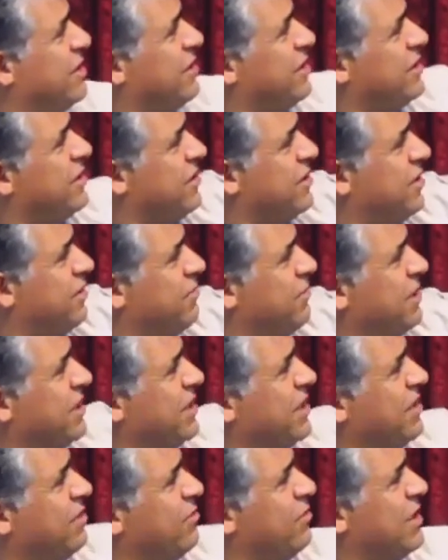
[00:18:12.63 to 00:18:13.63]
The middle
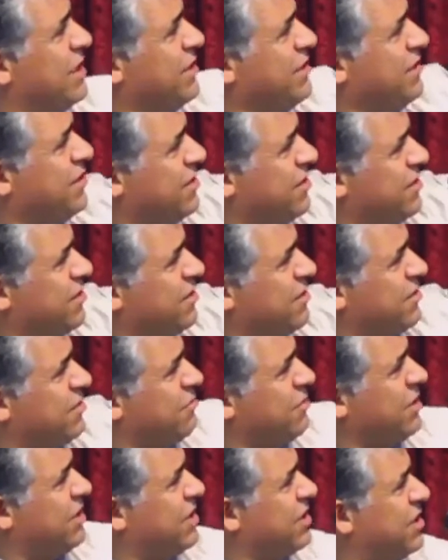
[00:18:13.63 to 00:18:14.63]
one with the
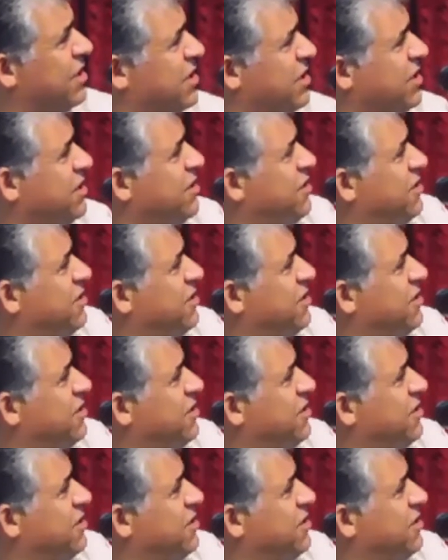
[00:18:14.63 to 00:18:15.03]
green